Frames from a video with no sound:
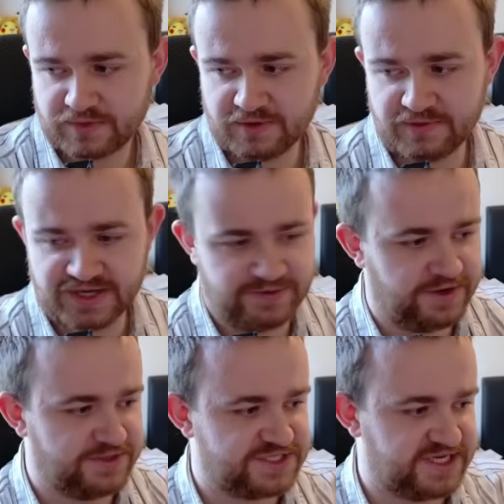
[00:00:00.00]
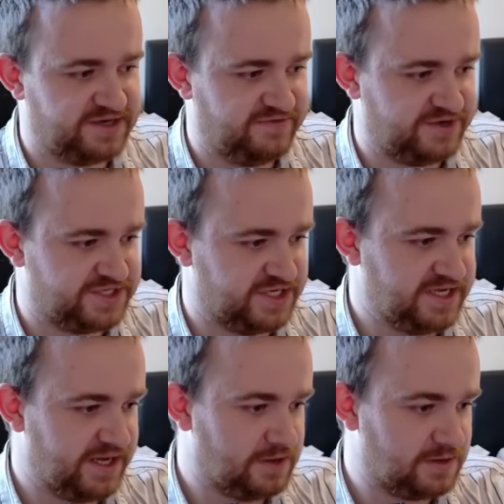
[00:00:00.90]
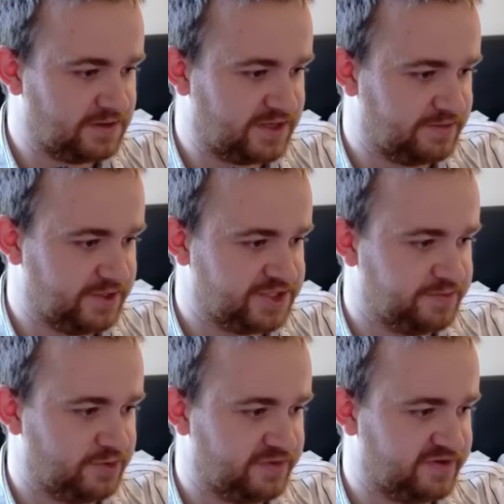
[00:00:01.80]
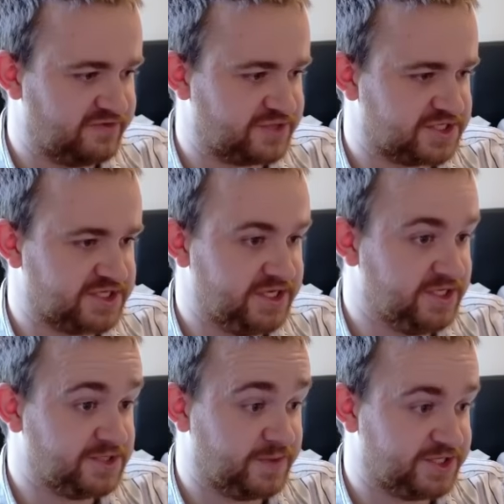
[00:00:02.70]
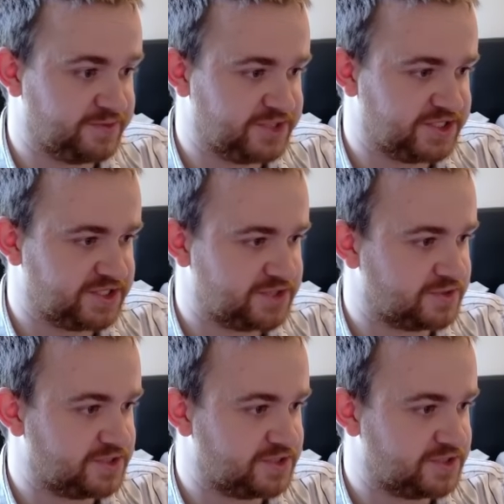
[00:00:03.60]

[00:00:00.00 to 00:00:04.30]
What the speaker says: Okay, we're going second versus a Nell. Now, the most important thing for us to see in this matchup is 6-cost